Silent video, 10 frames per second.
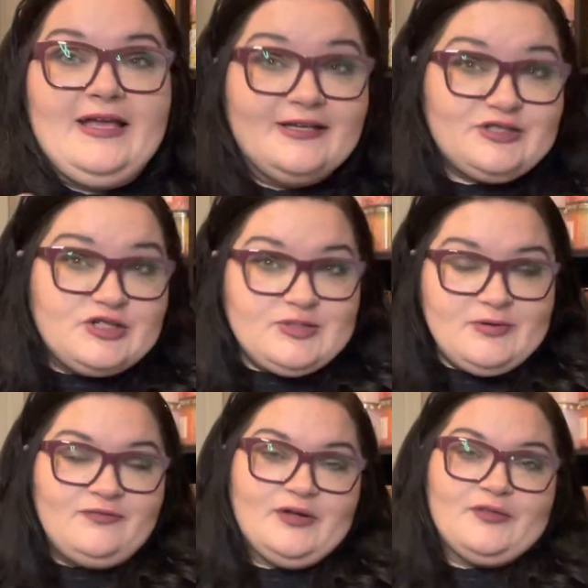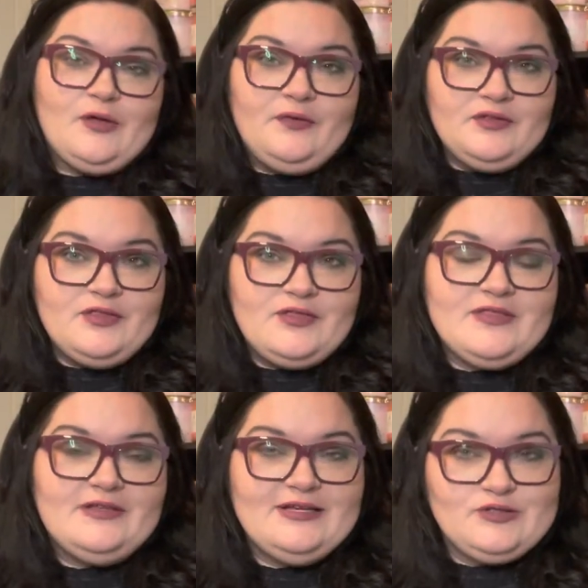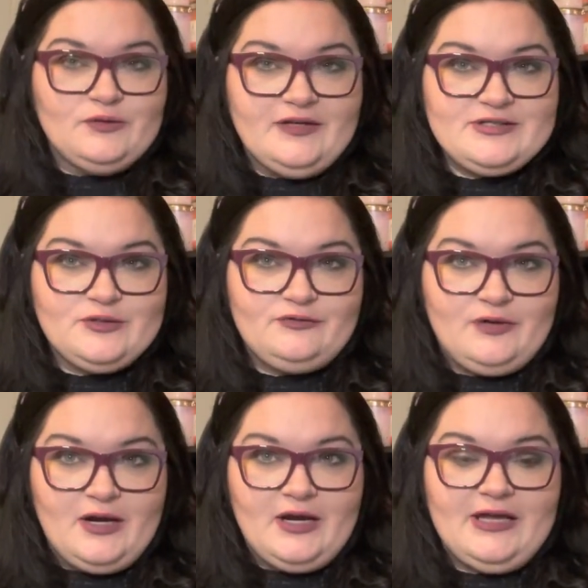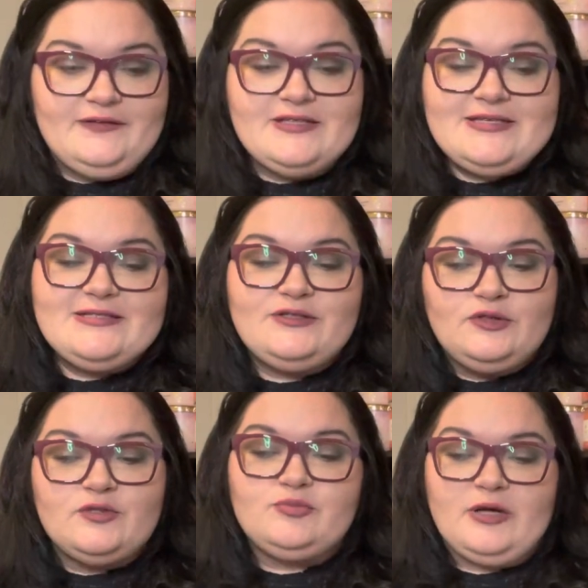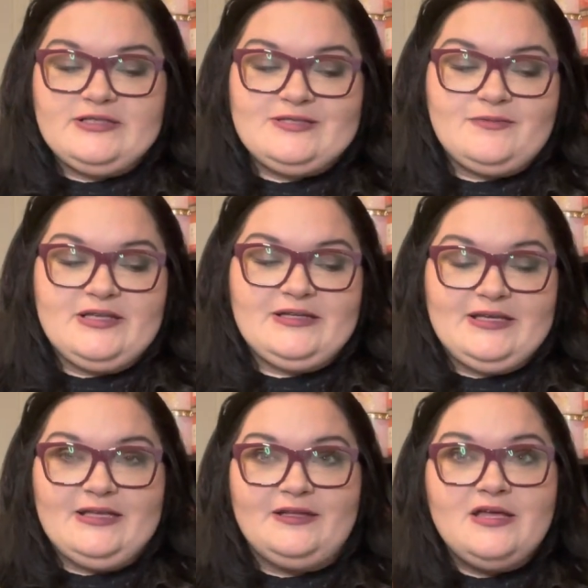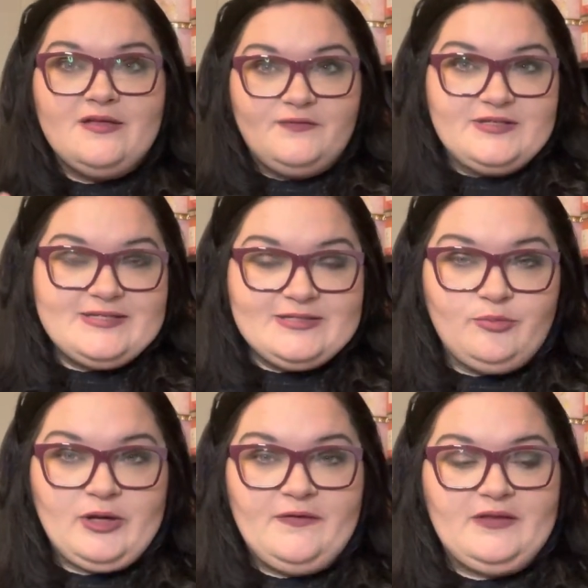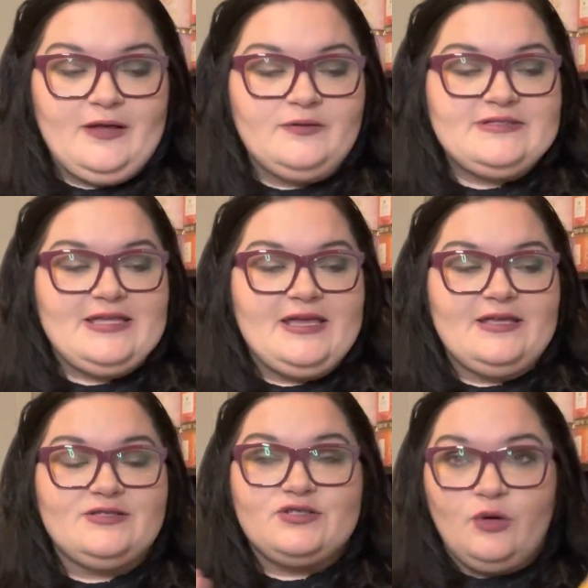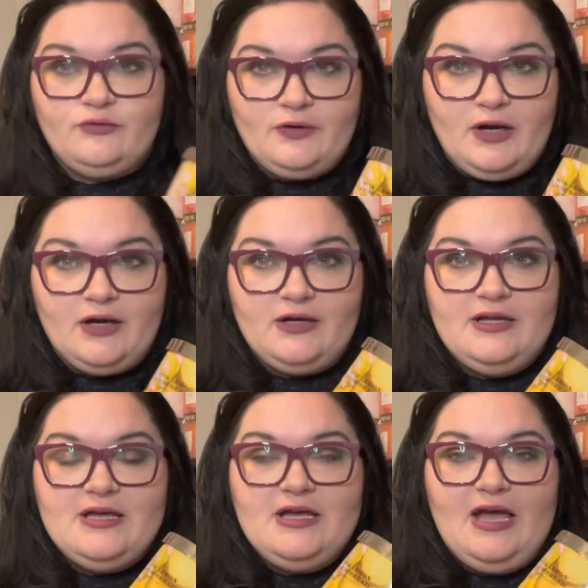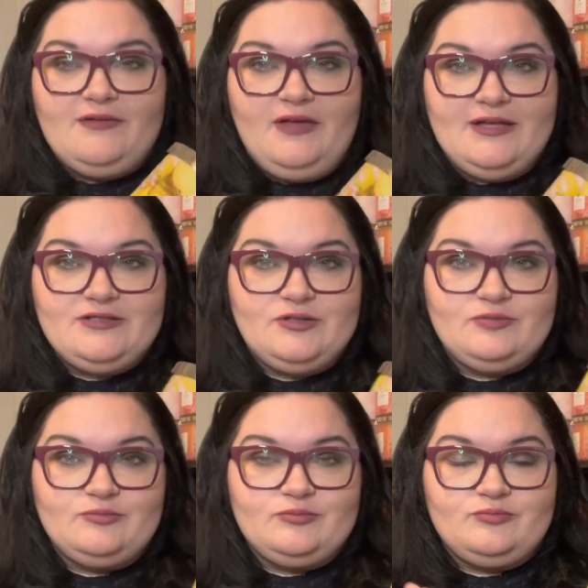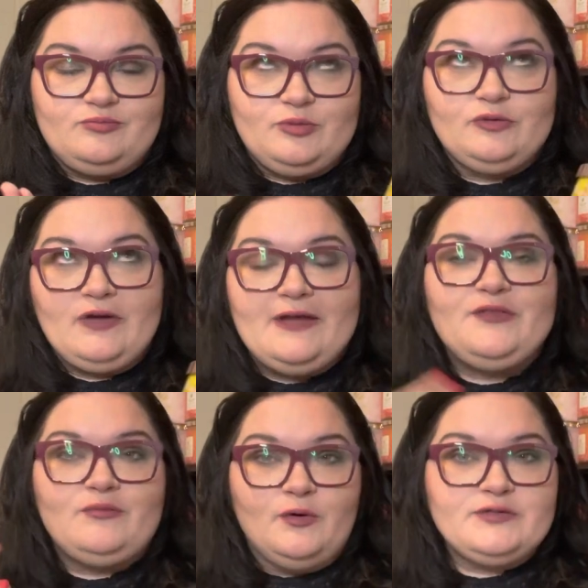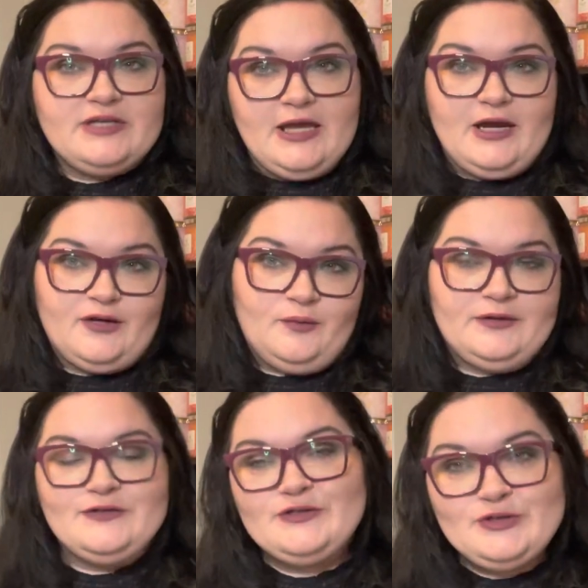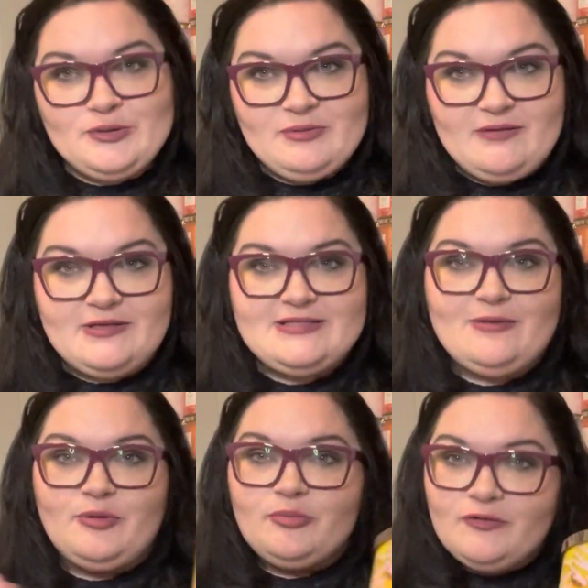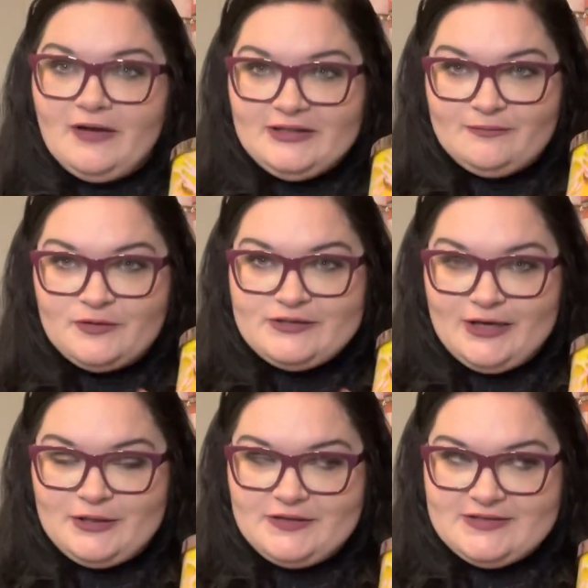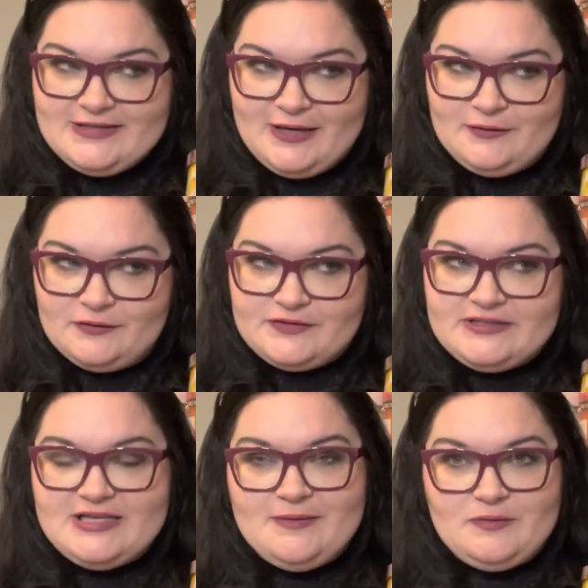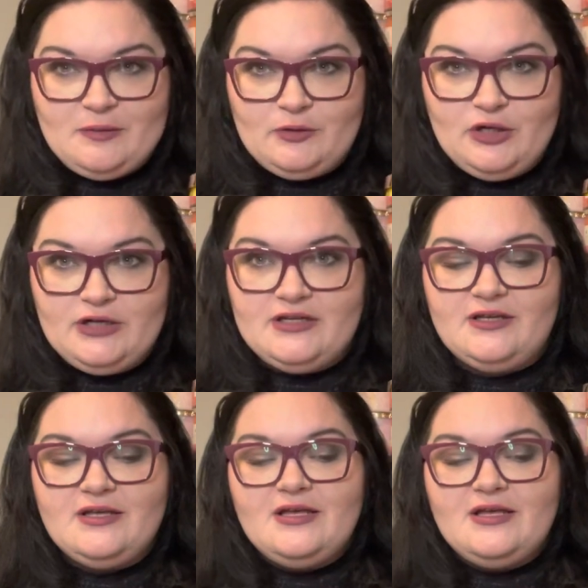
guess just to be fair, the only other thing that I don't like so far, and this is the newest brand to me, and again, this is the brand that I would say so far I've had to provide the most care. I don't want to use the term babysit, but provide the most care to these candles to keep them good.